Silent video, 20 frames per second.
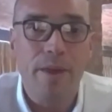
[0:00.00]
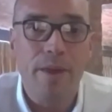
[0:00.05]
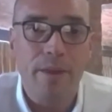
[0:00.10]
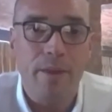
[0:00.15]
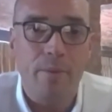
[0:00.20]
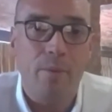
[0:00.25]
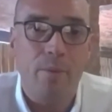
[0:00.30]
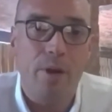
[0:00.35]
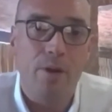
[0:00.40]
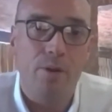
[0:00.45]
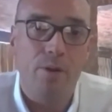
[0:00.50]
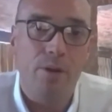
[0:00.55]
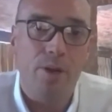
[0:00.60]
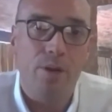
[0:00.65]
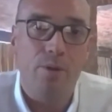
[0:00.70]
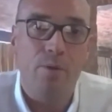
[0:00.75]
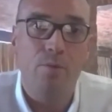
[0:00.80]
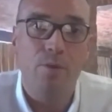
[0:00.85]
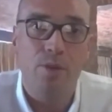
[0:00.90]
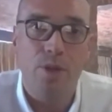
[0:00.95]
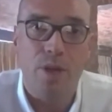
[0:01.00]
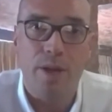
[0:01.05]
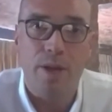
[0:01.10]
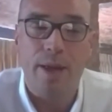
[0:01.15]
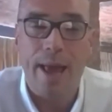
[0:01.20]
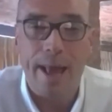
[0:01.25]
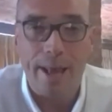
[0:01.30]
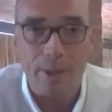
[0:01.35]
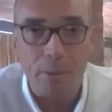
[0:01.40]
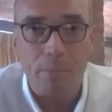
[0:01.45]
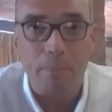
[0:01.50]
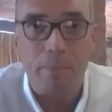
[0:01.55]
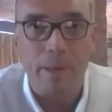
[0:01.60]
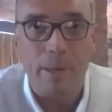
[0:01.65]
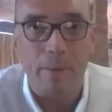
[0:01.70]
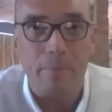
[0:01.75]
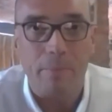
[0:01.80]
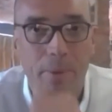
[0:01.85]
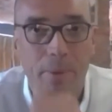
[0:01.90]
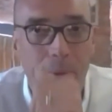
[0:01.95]
that we could do to help
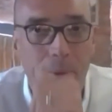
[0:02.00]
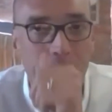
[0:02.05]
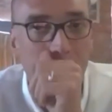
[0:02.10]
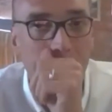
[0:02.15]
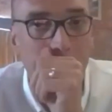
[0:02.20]
people